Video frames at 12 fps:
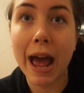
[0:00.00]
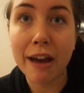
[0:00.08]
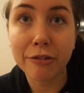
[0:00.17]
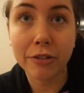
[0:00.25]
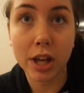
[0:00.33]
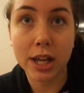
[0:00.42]

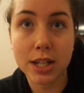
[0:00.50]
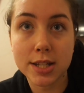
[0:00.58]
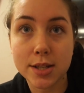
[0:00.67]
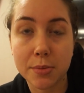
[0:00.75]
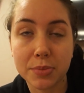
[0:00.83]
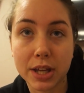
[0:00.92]
effort into
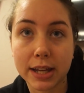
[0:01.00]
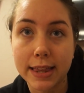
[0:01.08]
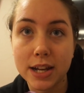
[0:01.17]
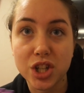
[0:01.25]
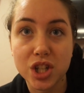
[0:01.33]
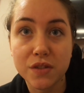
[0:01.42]
something and
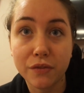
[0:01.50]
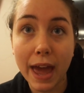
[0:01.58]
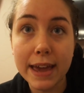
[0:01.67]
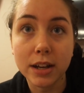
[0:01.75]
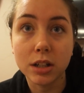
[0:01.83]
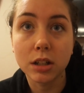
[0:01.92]
then just
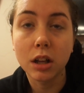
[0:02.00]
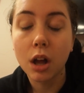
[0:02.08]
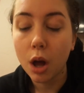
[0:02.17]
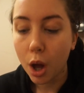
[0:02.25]
fail.